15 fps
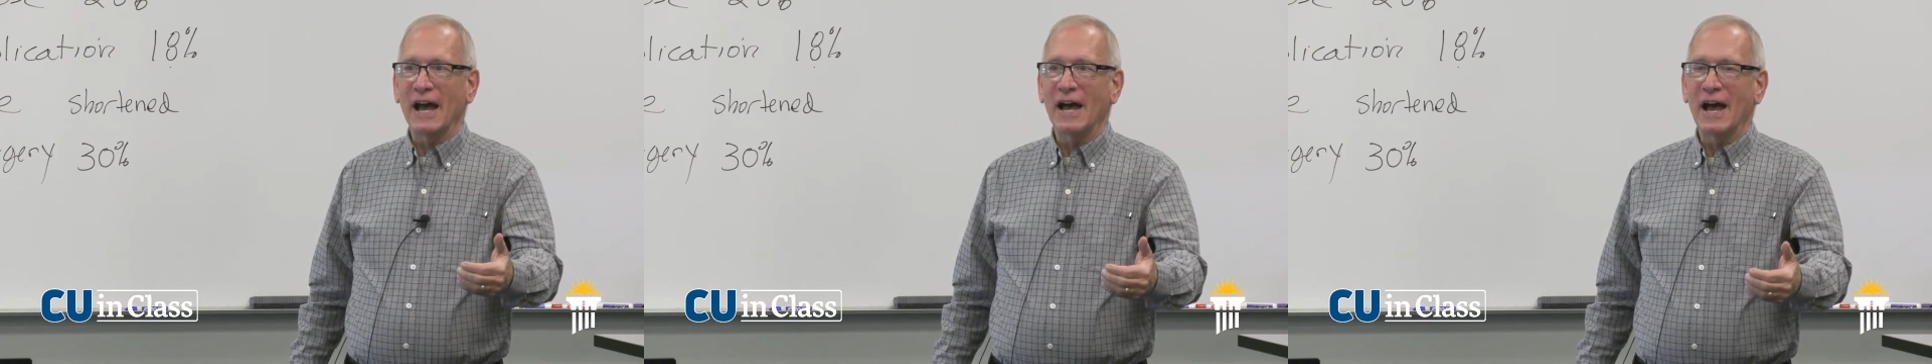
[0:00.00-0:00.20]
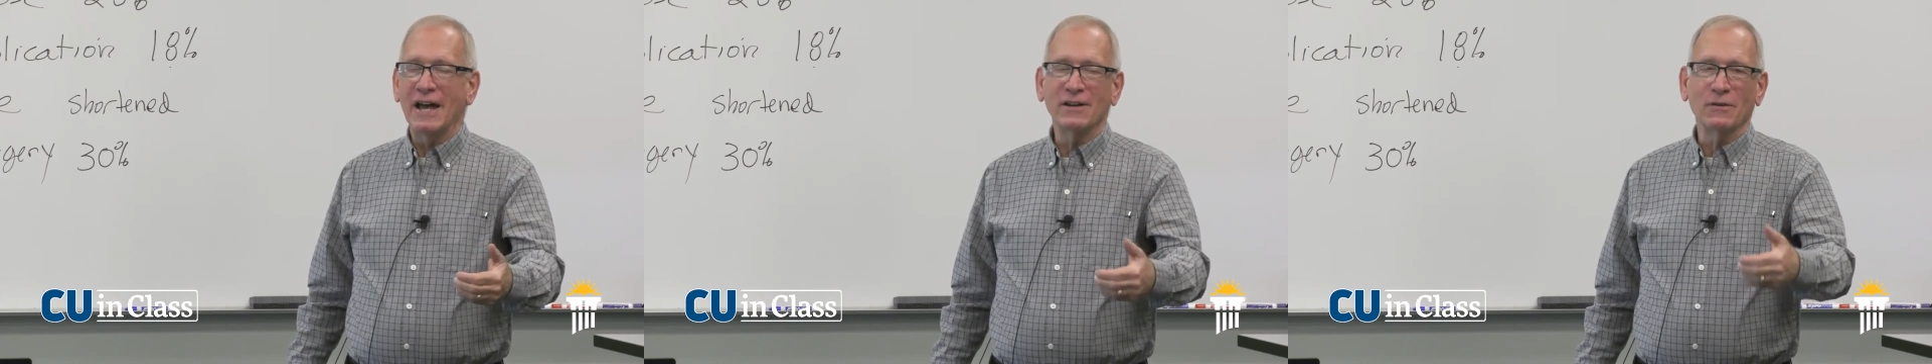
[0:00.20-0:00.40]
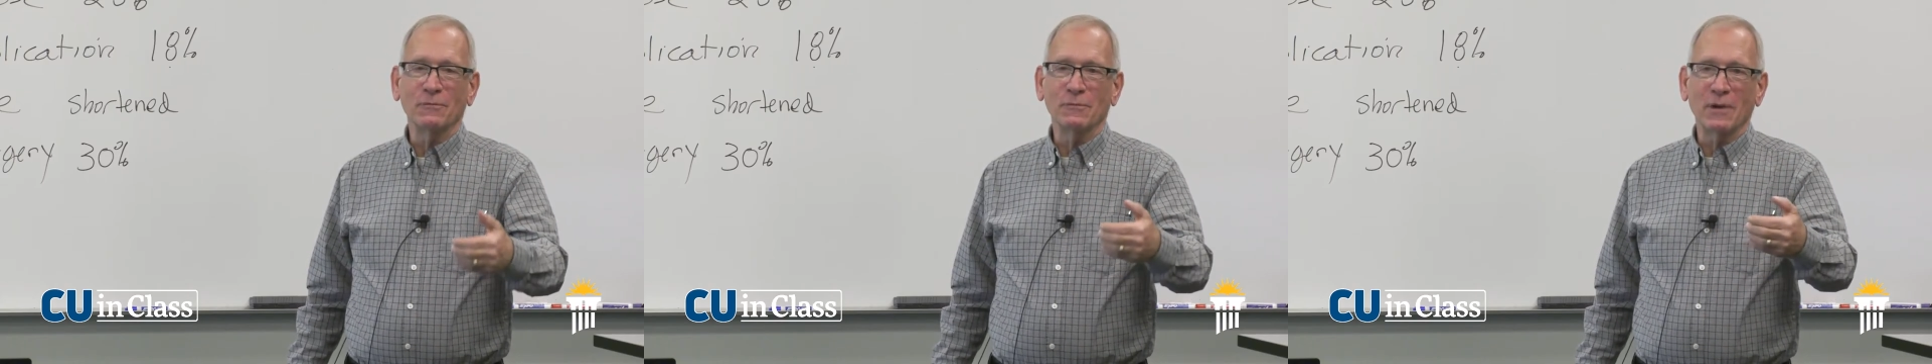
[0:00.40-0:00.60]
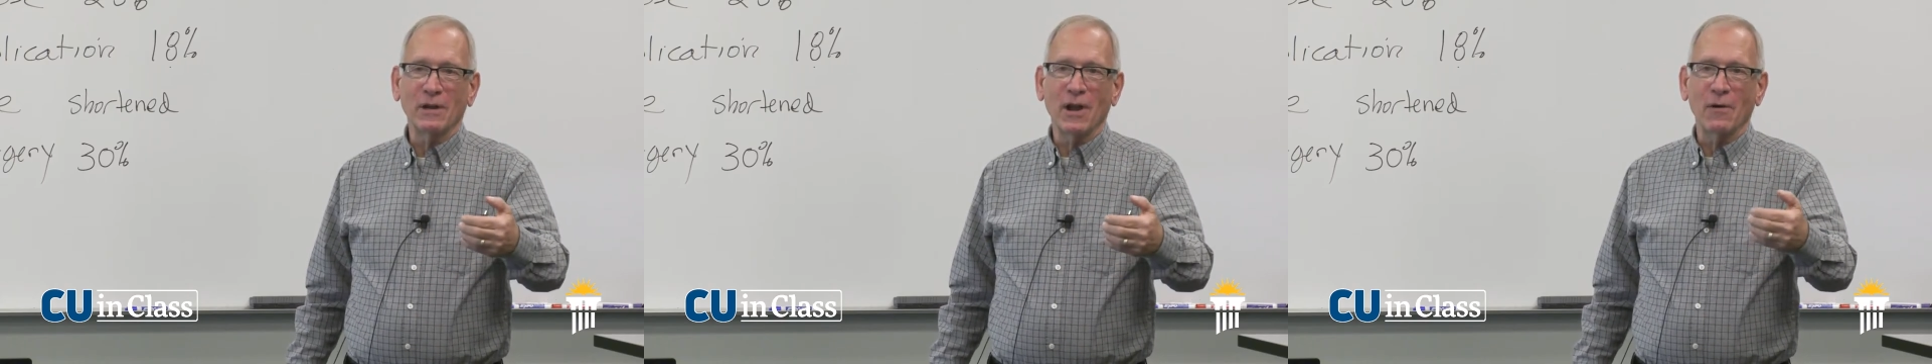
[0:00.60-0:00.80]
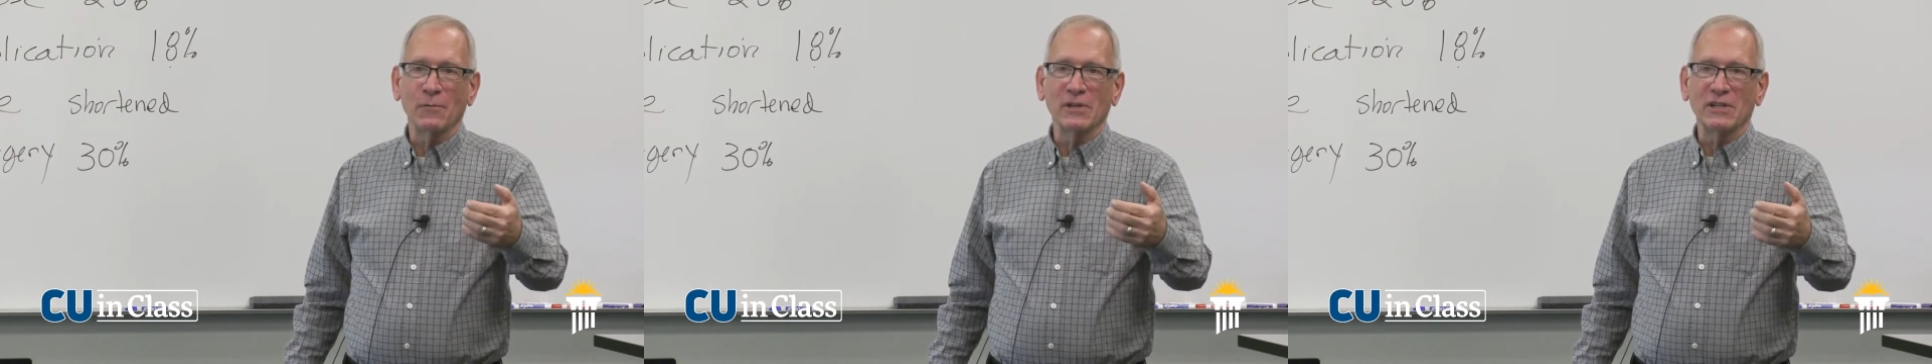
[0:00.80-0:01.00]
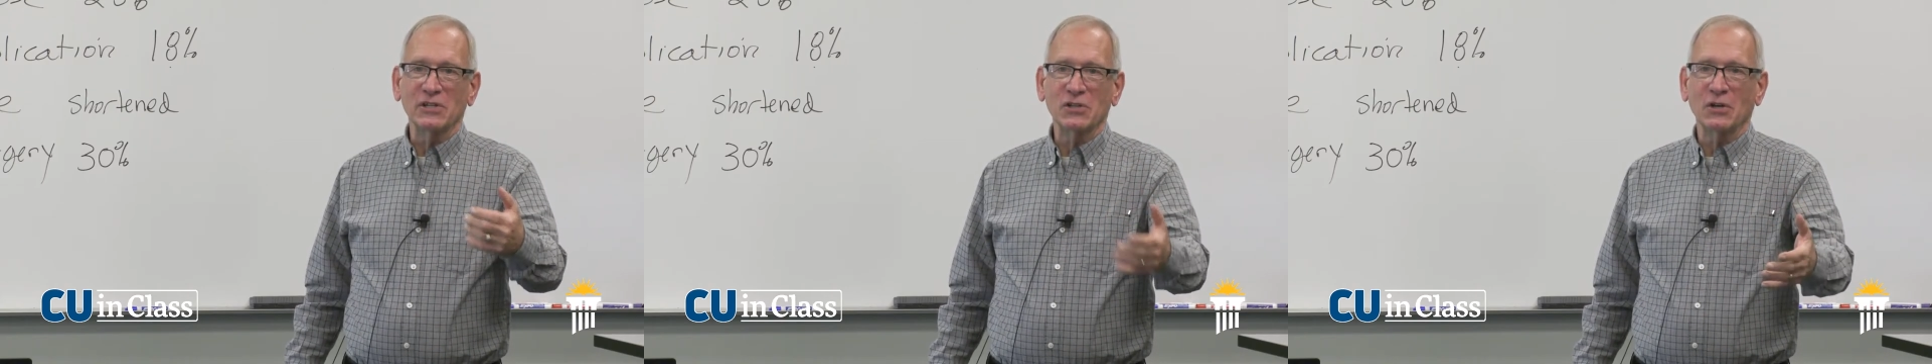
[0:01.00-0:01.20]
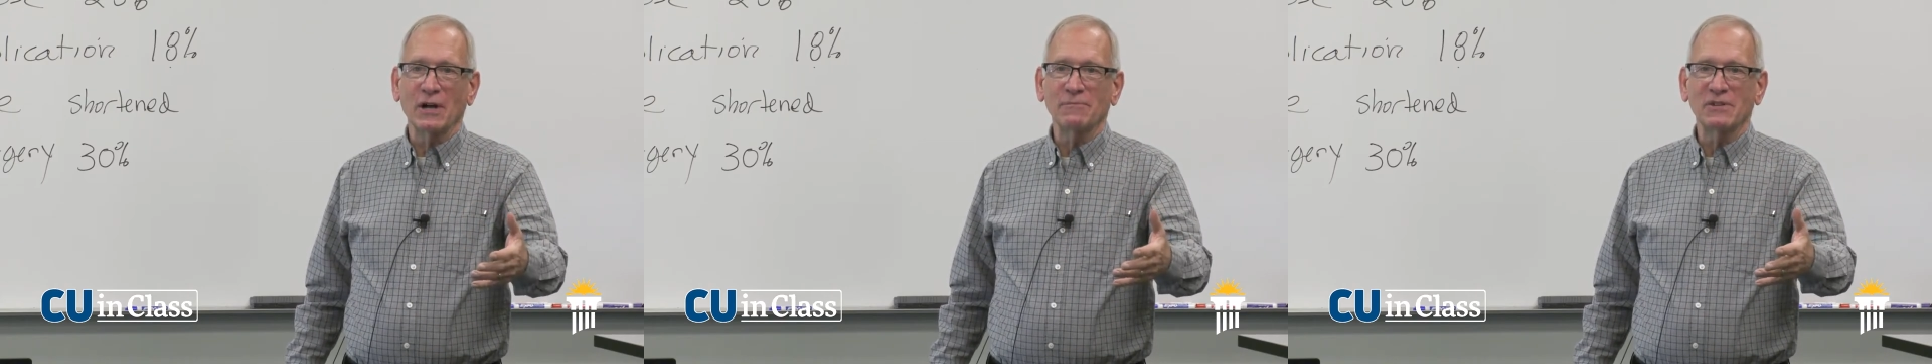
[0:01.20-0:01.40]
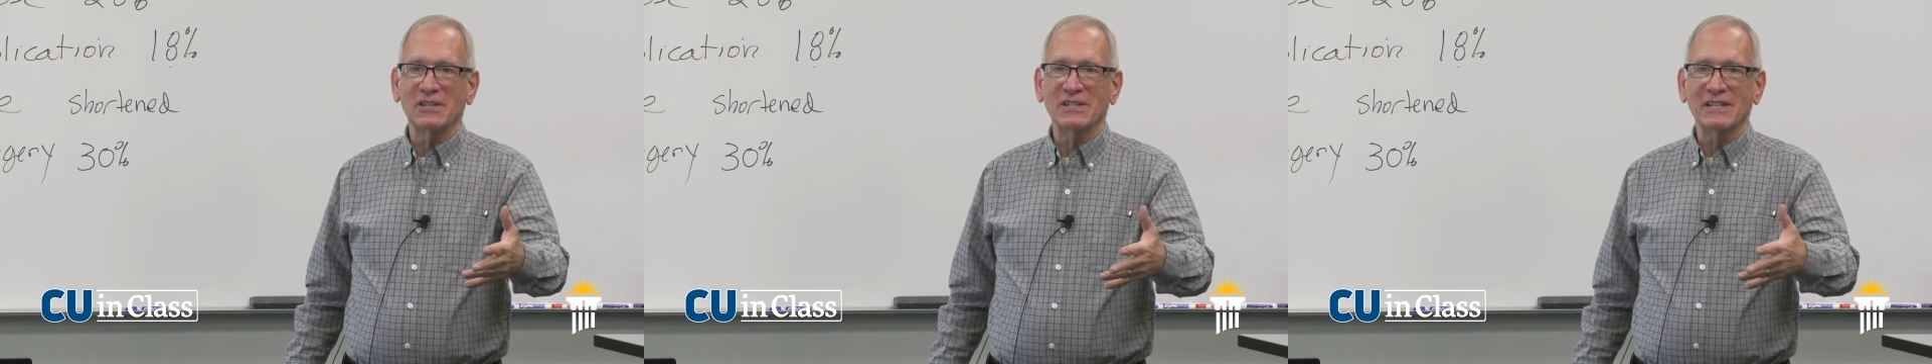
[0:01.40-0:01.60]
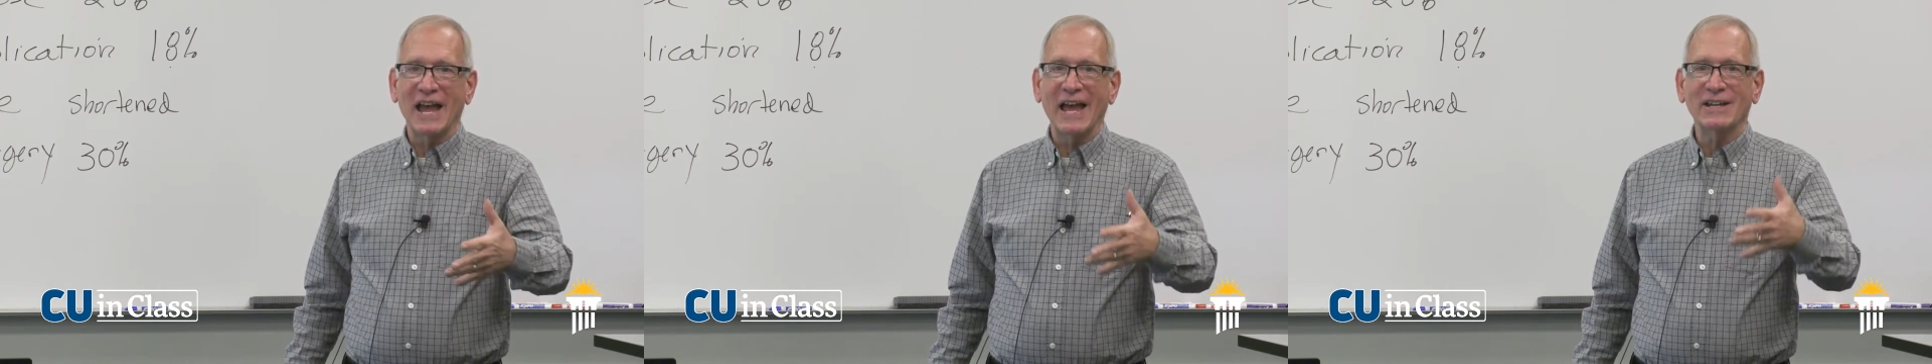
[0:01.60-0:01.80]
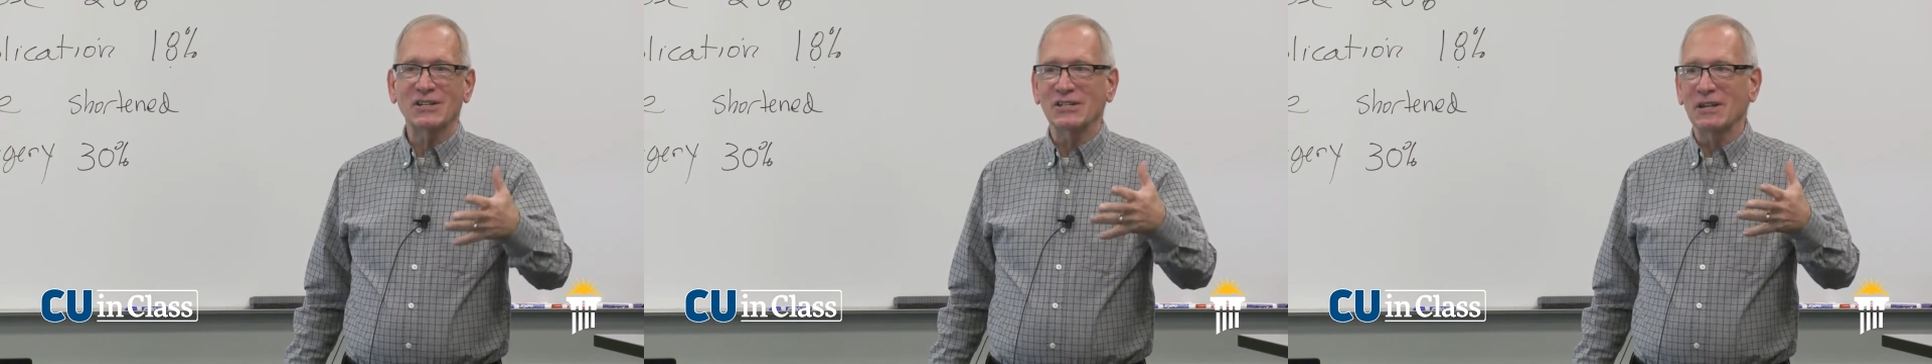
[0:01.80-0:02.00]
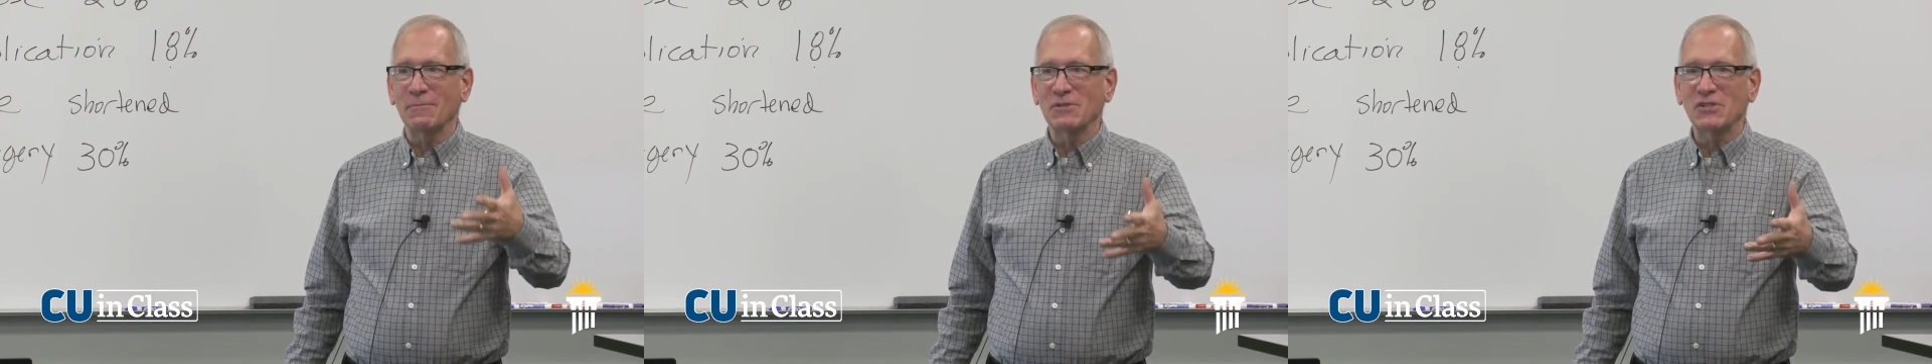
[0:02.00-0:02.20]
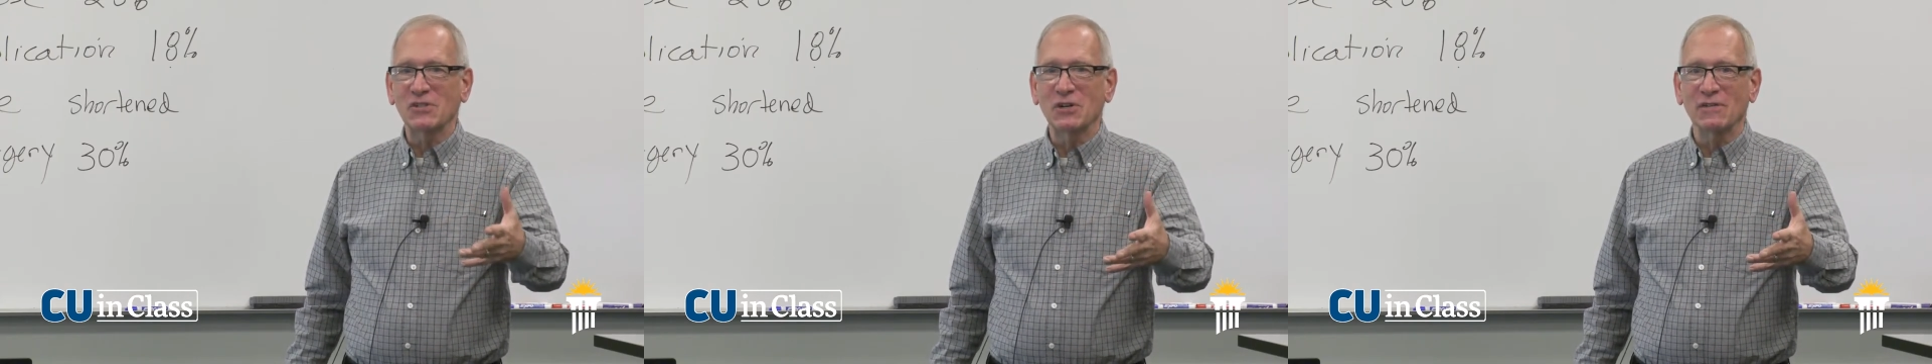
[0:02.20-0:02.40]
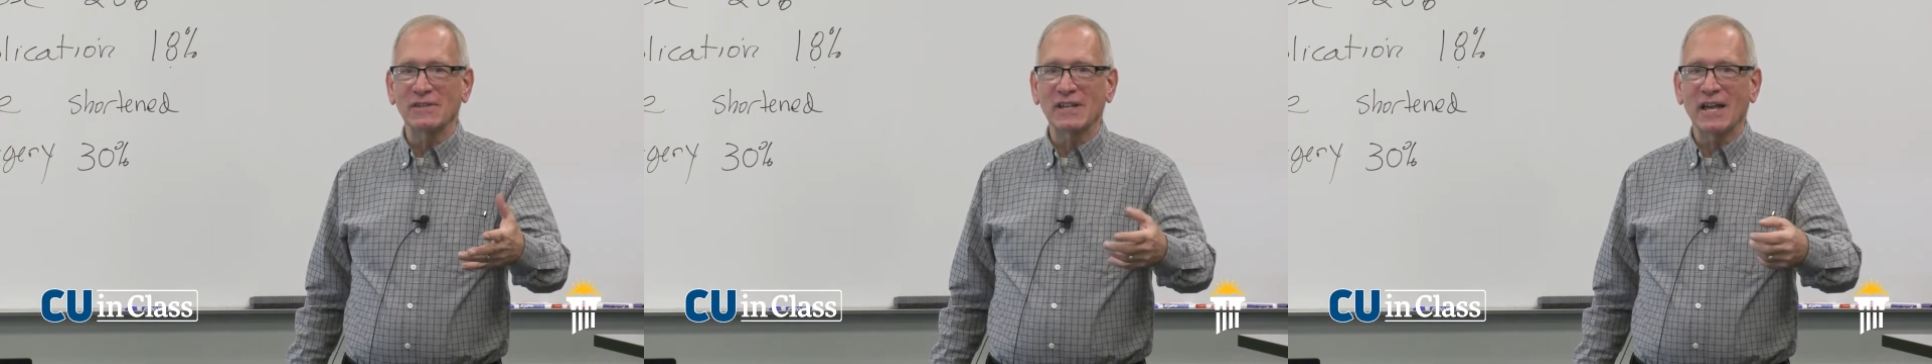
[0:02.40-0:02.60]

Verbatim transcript: I, I don't, I'm not really sure. I'm just anxious. I'm just nervous.